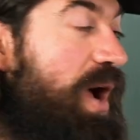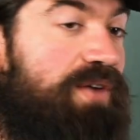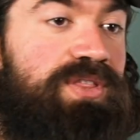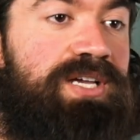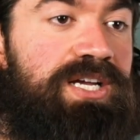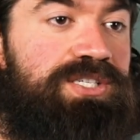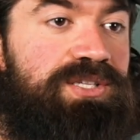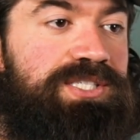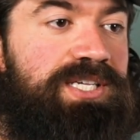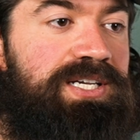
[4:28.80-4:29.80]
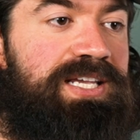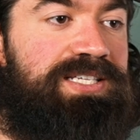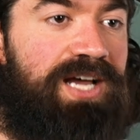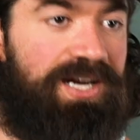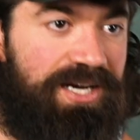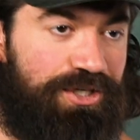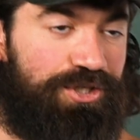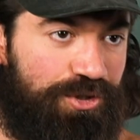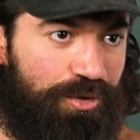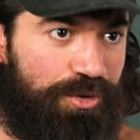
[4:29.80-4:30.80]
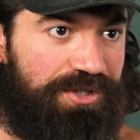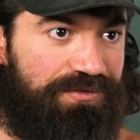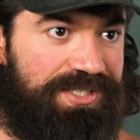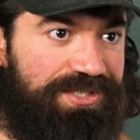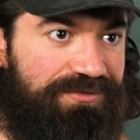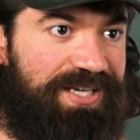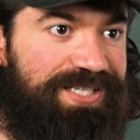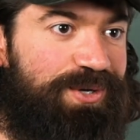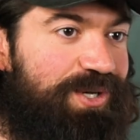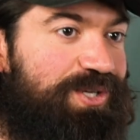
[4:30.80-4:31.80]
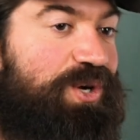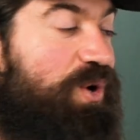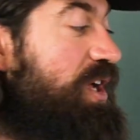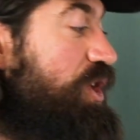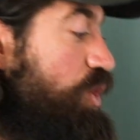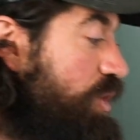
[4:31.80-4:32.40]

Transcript: everything I just listed is not an exclusive list of things you can do. You